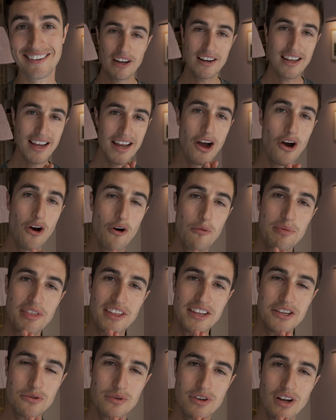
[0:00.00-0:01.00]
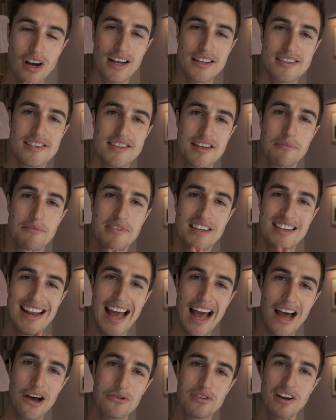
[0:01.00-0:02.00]
But I hope that you got
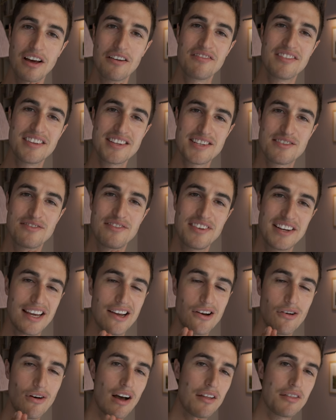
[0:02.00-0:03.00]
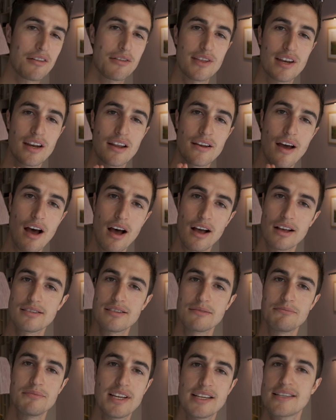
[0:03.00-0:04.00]
something out of this video other than an
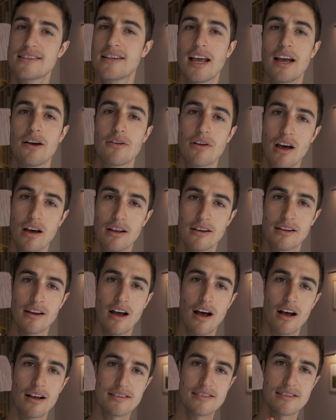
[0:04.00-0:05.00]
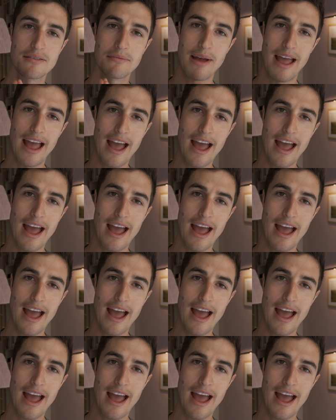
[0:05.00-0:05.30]
awesome discount on an awesome